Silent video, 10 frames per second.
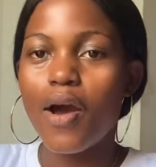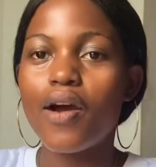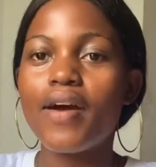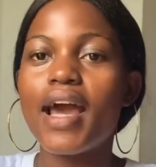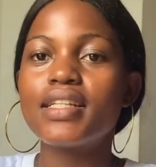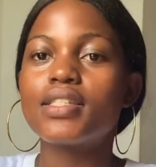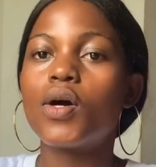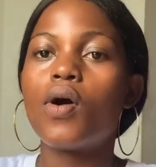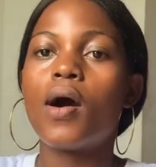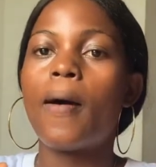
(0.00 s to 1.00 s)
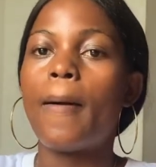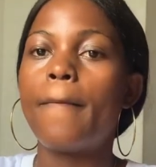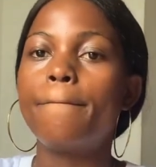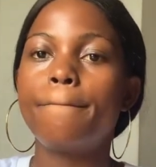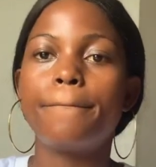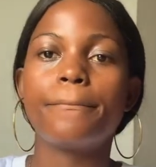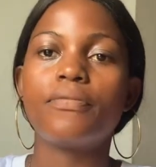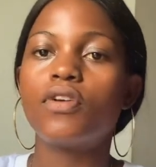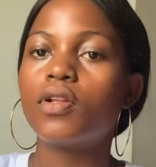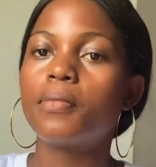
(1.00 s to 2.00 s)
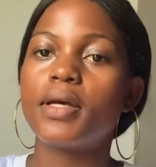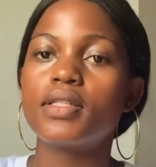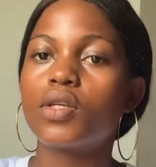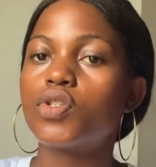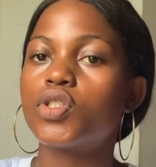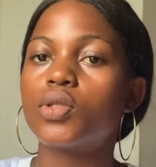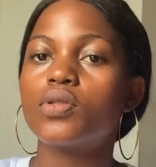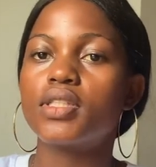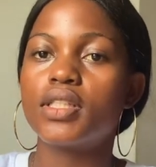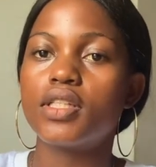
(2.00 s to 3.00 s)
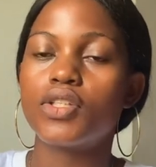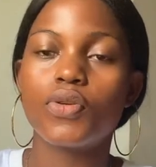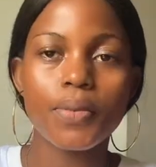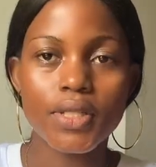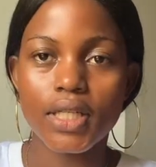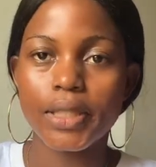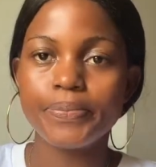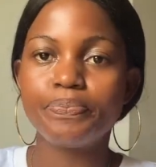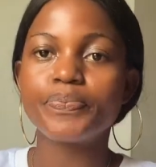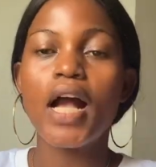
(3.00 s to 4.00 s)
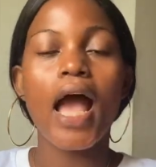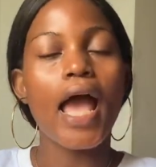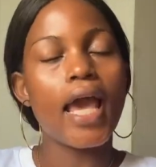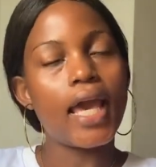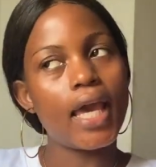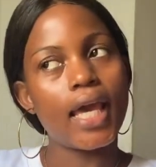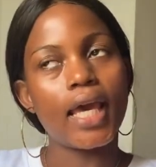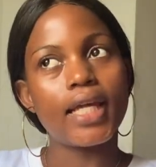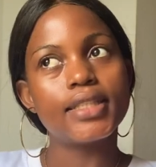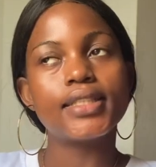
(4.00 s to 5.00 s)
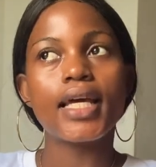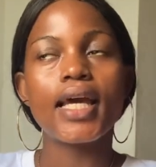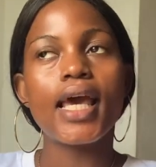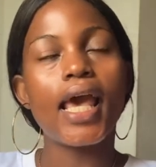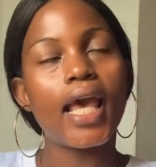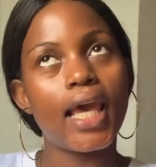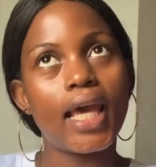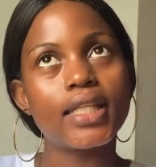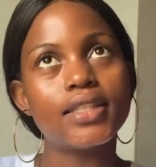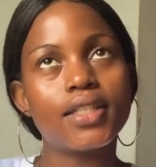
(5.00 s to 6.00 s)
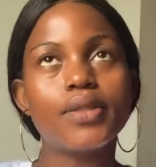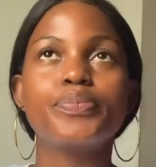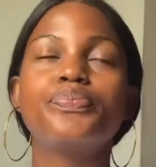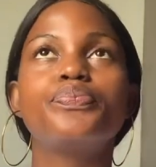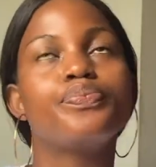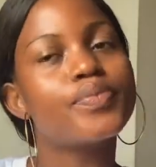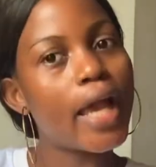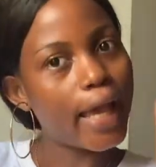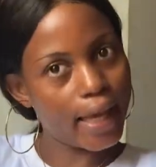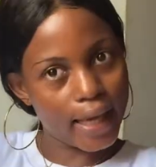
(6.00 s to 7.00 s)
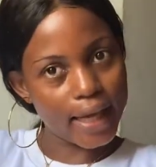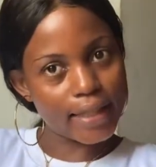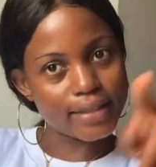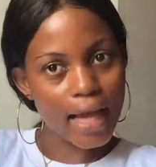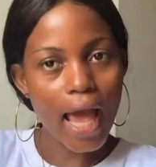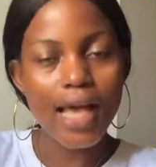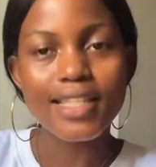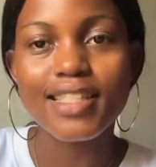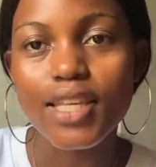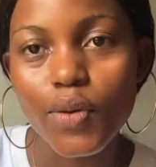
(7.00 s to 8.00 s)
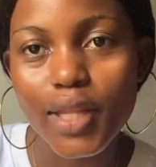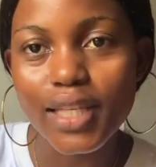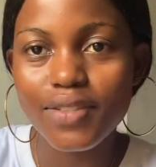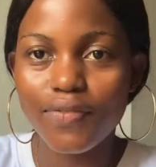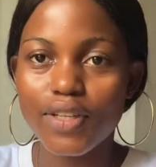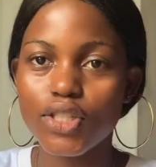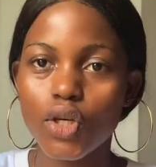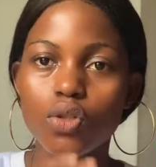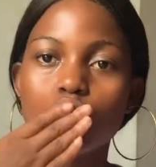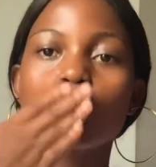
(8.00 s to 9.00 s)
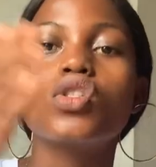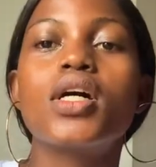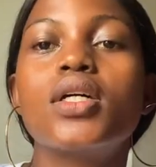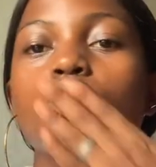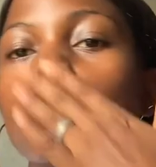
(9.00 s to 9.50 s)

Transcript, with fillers: all right so um follow my socials in the description and and and see you next video mwah,